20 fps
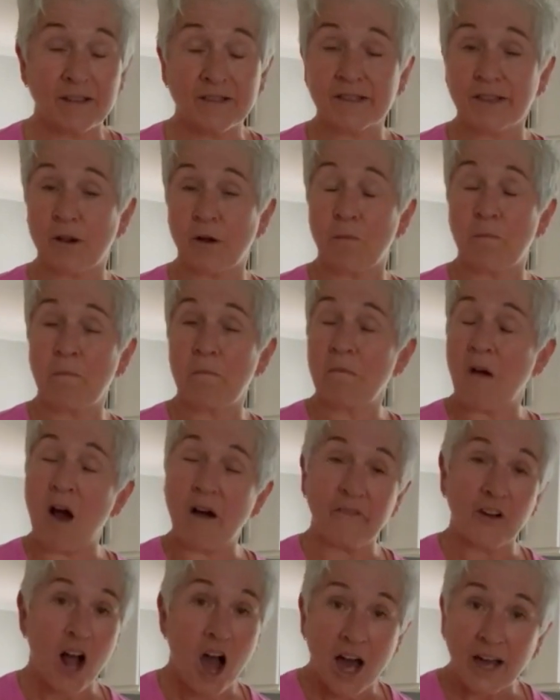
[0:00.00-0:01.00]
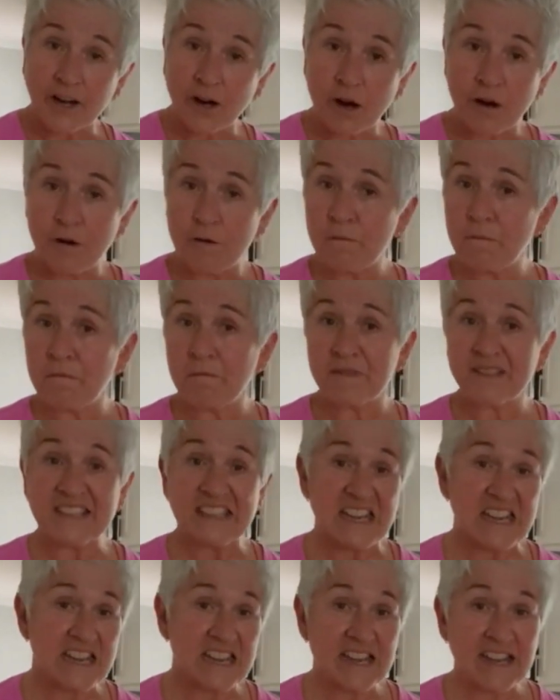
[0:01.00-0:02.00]
So avocado
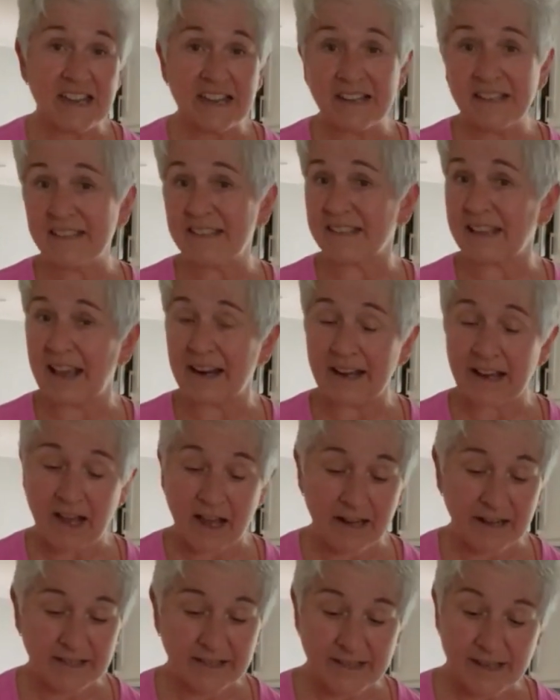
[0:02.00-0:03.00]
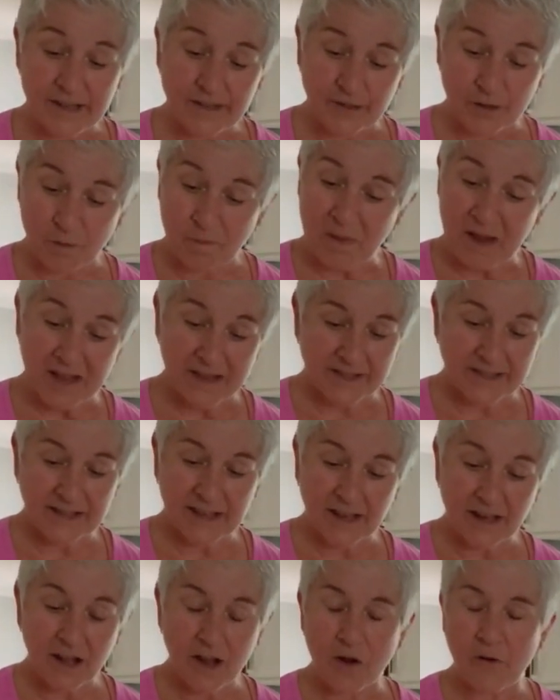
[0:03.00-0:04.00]
seeds, any kind of seeds or pits
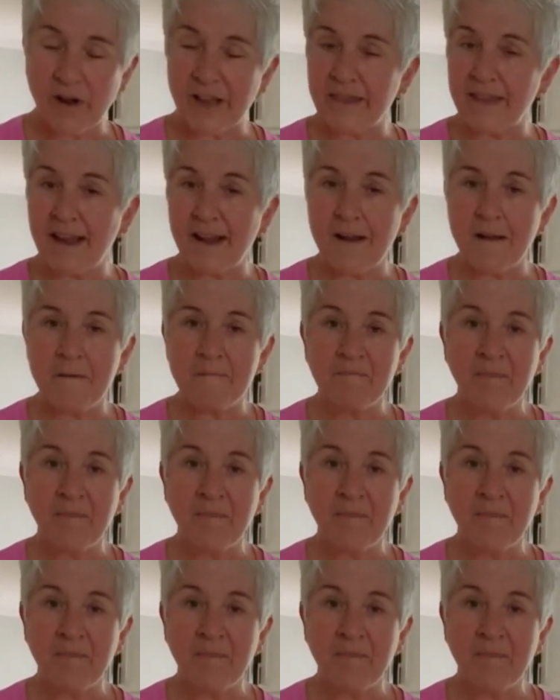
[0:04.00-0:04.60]
can go in there.